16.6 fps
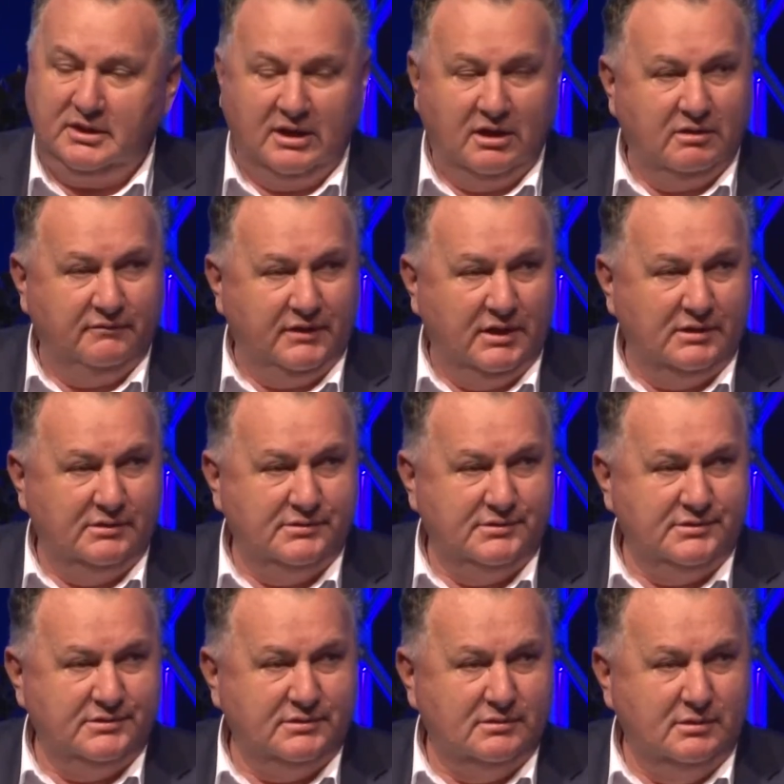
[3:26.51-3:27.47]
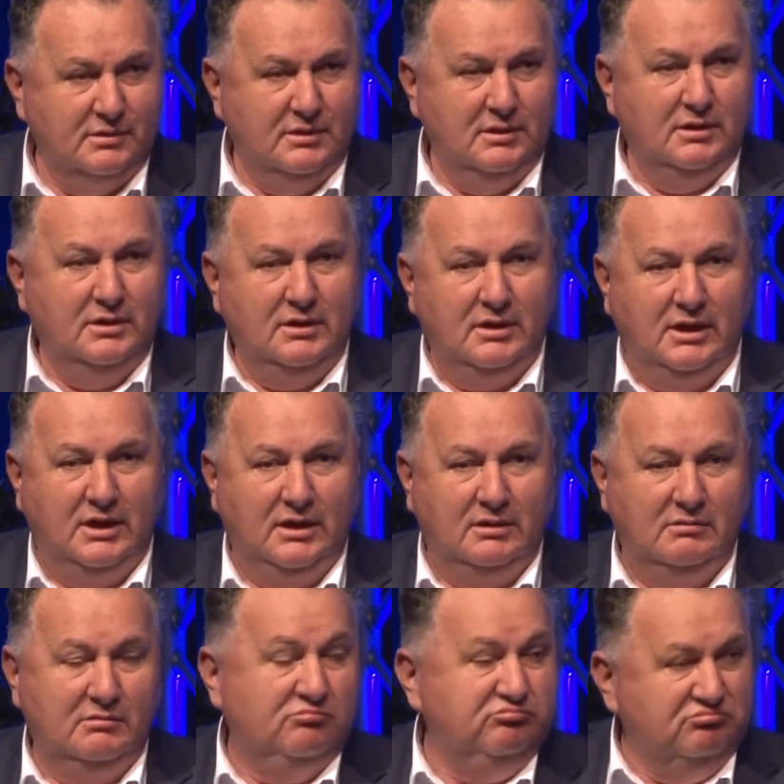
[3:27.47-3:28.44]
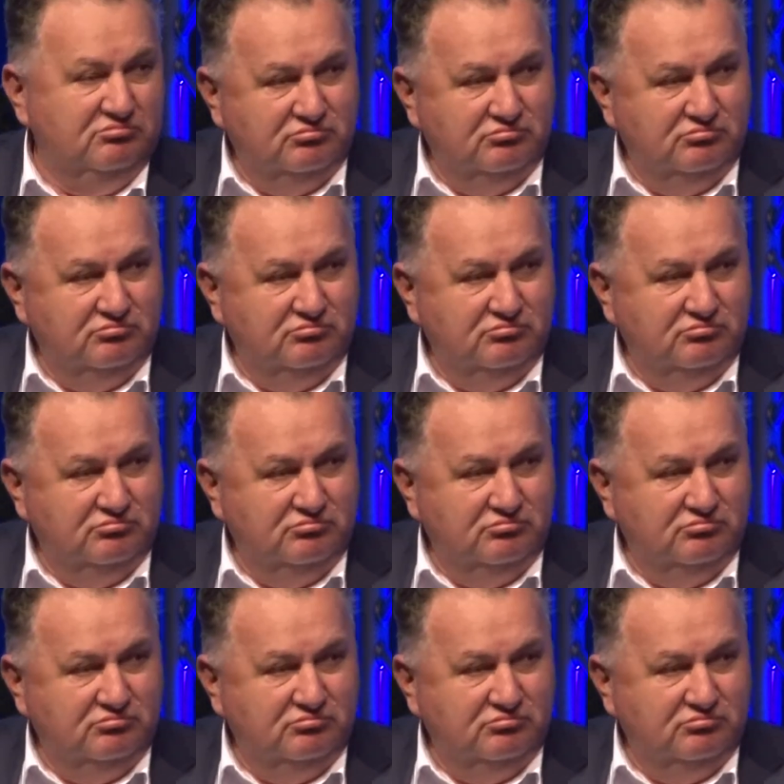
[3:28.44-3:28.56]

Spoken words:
caravans and